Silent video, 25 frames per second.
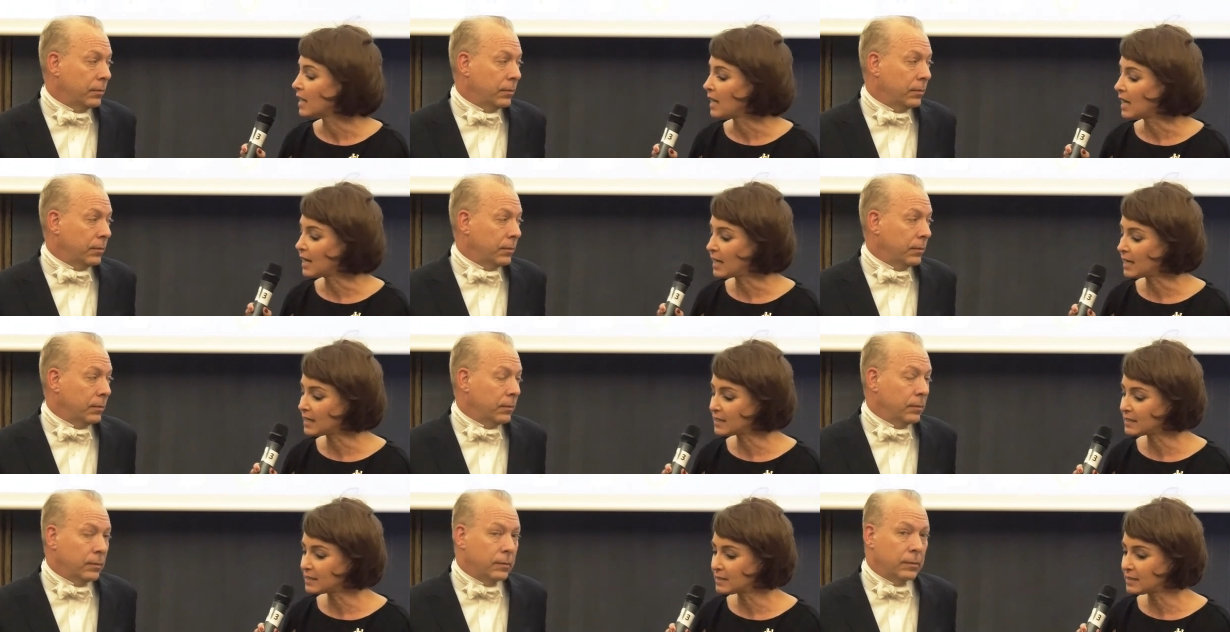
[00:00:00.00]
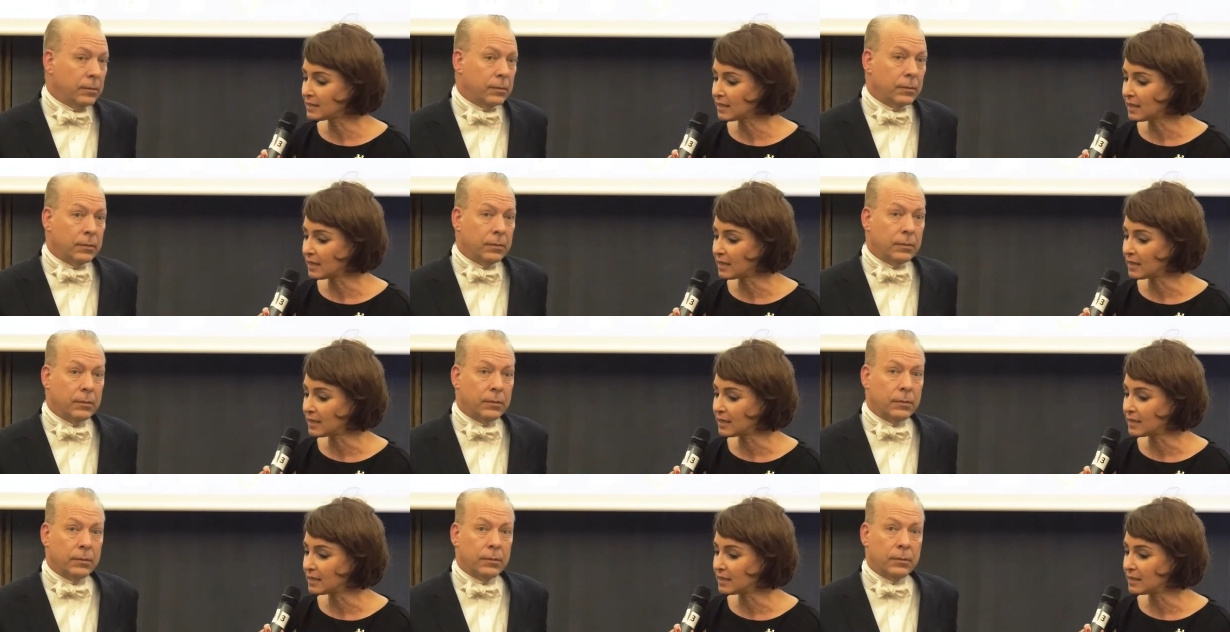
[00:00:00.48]
Speaker 1: and
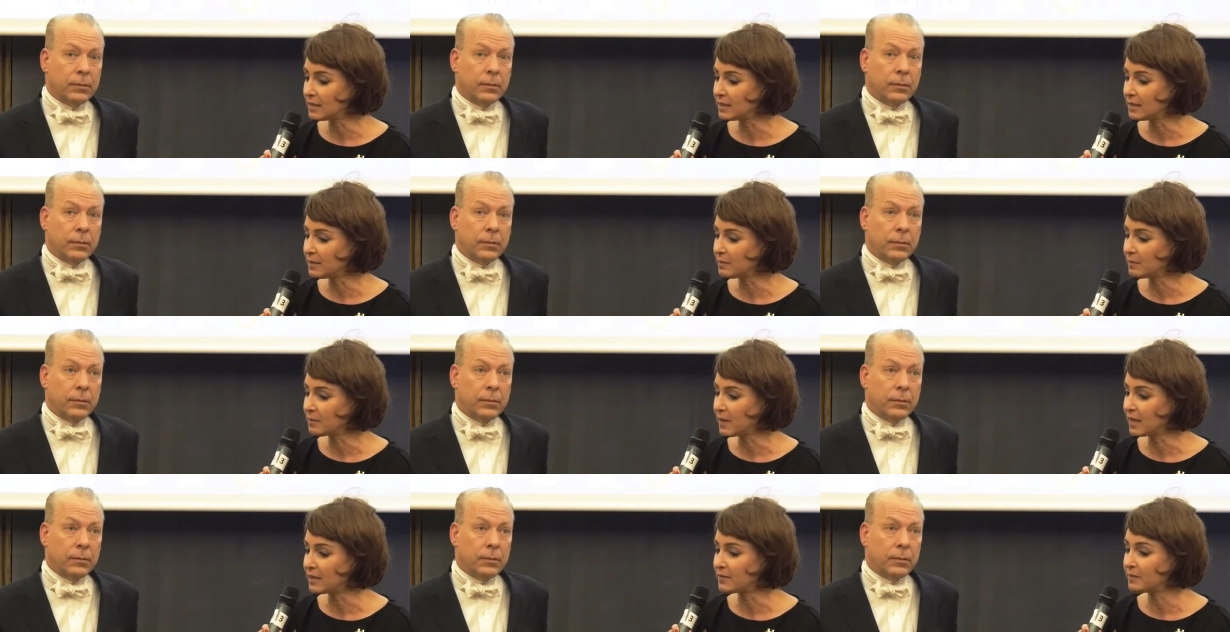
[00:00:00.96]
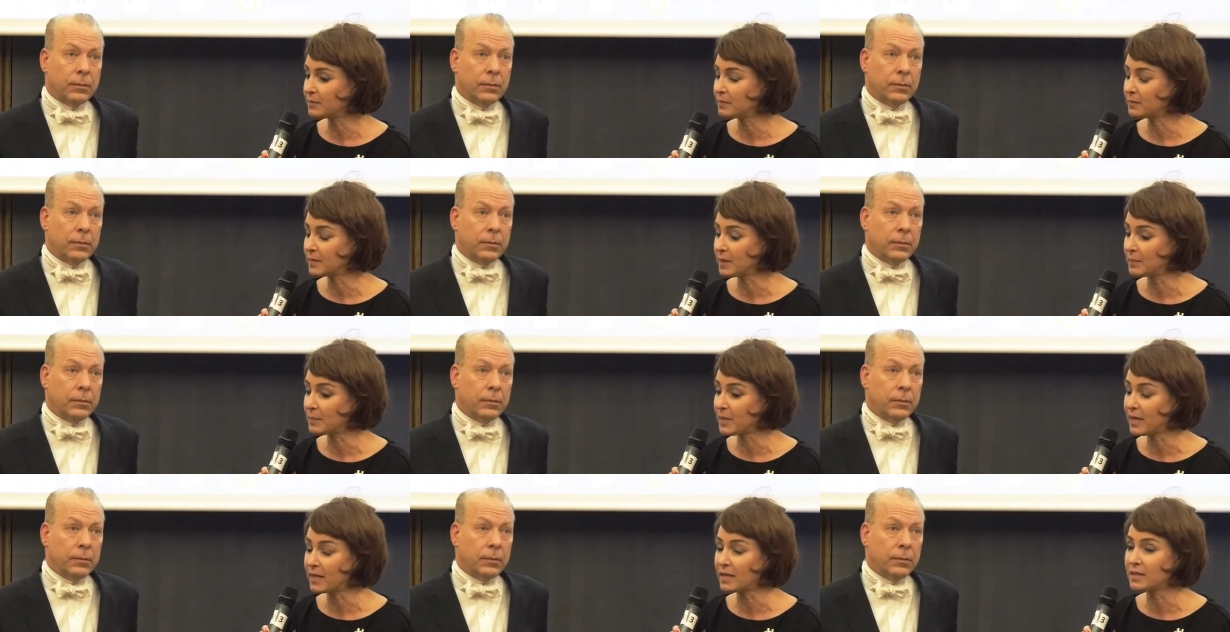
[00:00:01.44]
uh, my,
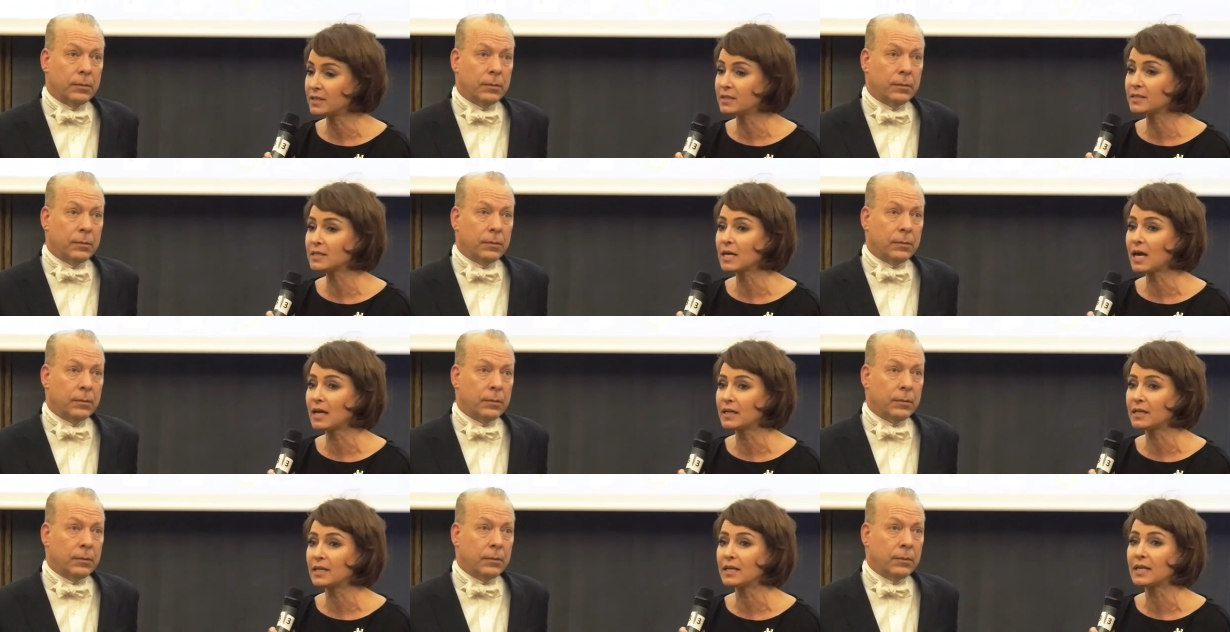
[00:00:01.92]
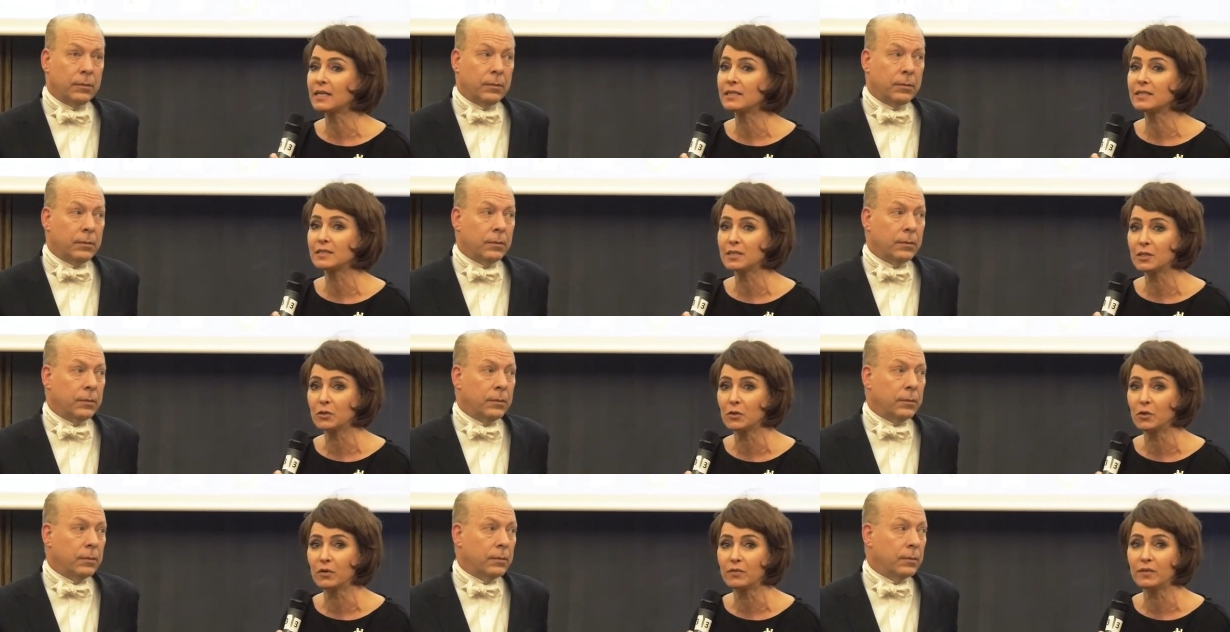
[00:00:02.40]
my parents, Anna
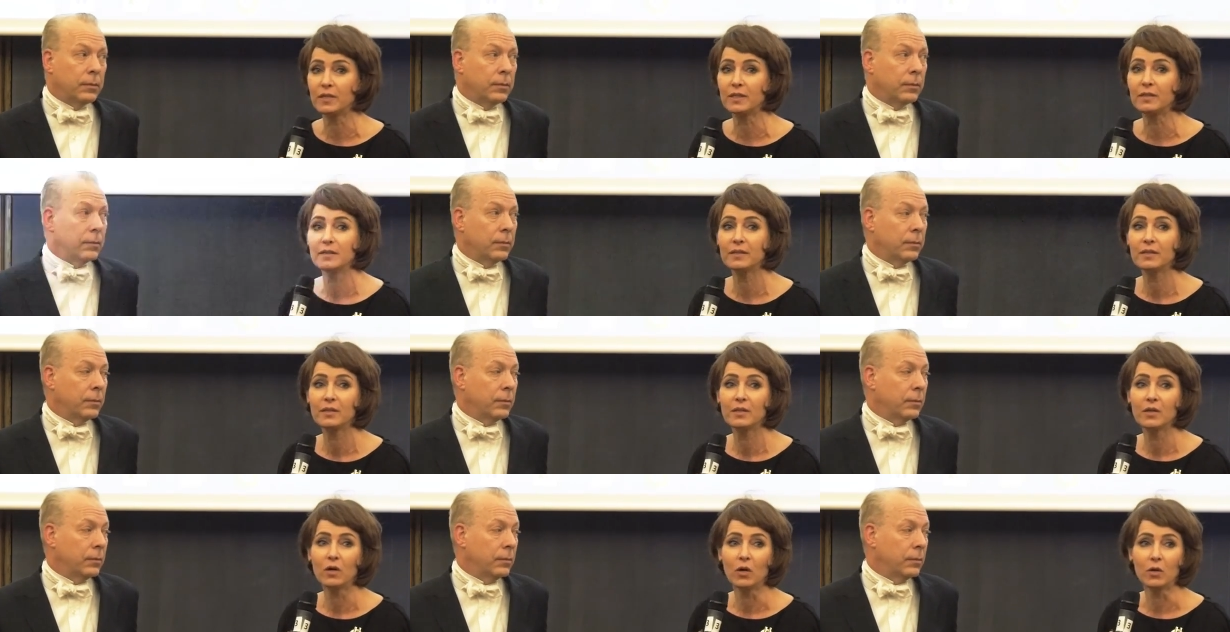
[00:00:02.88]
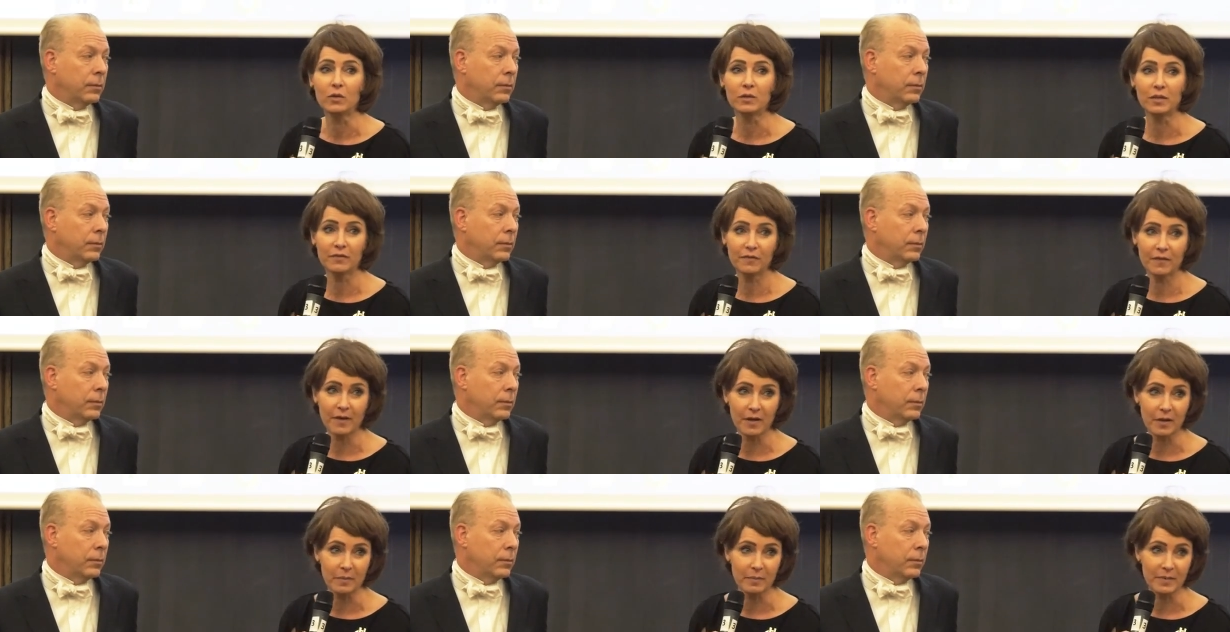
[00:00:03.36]
and Zinovy, on
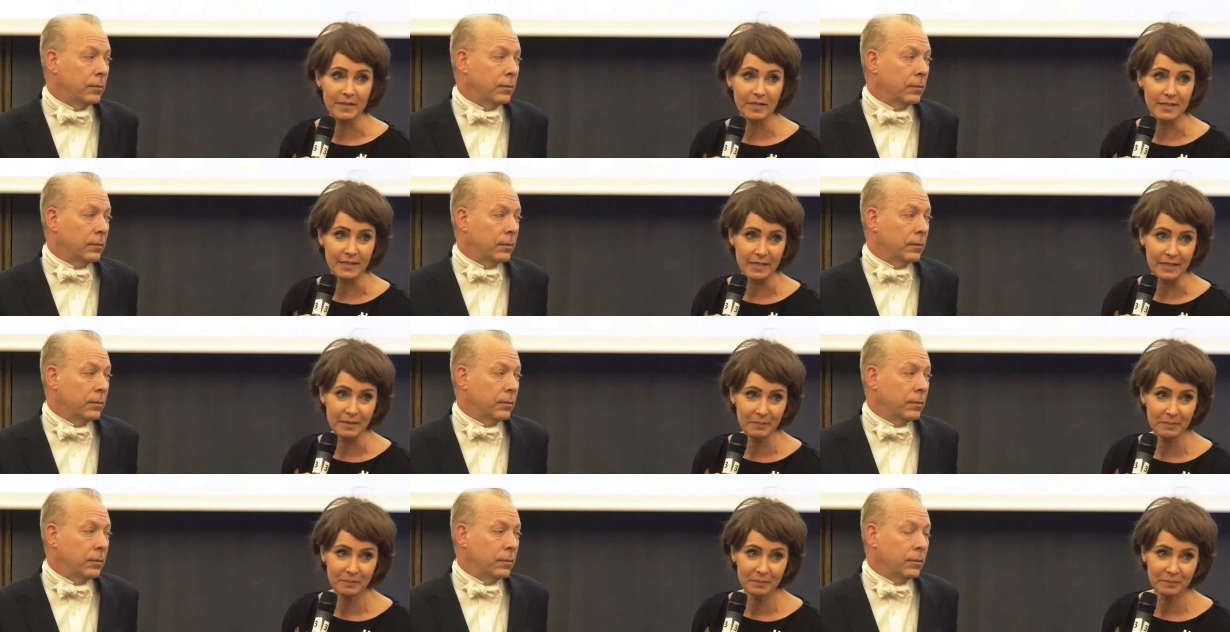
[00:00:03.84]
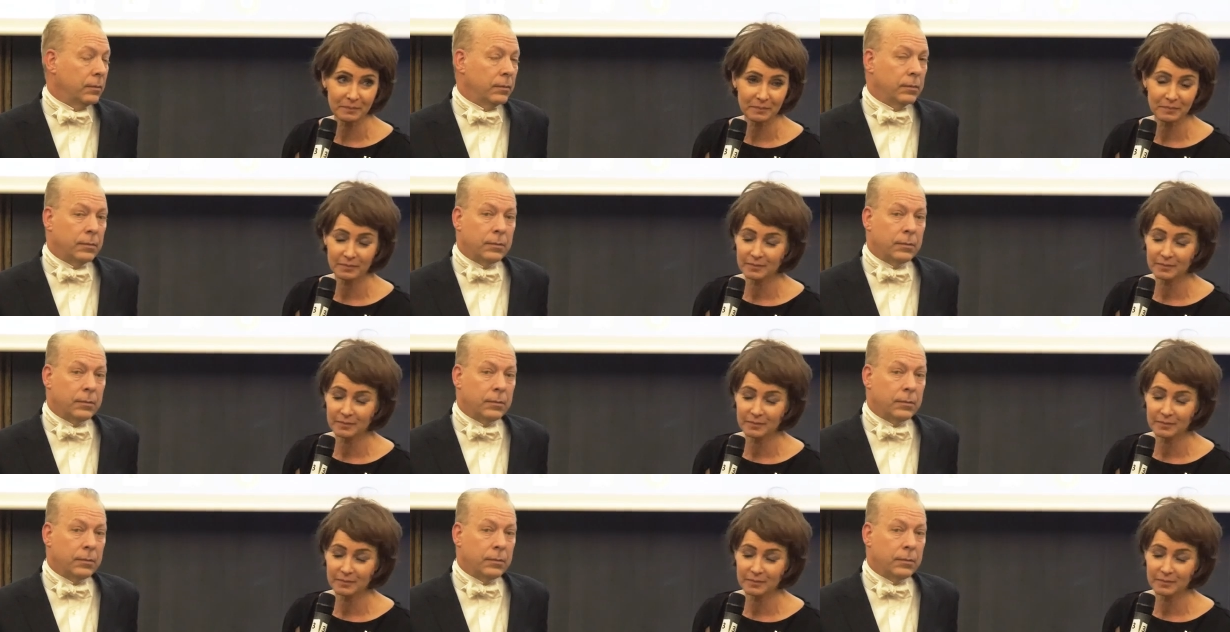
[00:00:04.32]
the pharmacy.